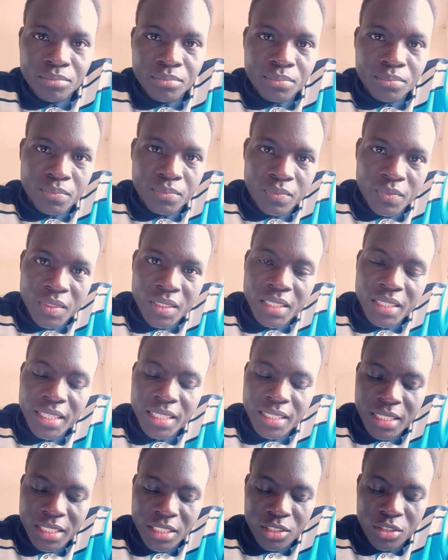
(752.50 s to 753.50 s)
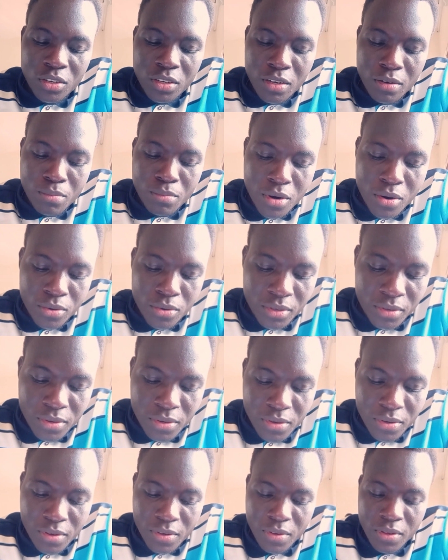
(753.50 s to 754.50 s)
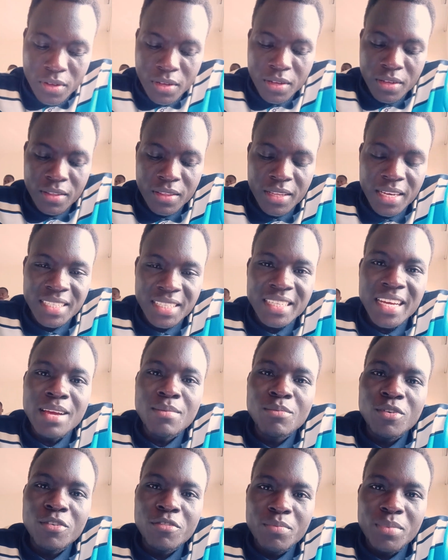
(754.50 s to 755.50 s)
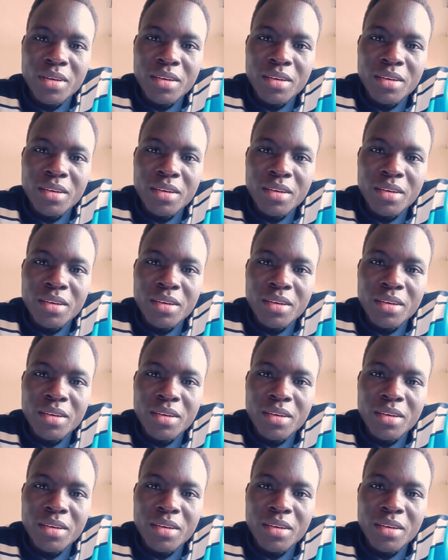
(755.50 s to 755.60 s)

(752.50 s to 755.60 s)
let us talk about the time of payment.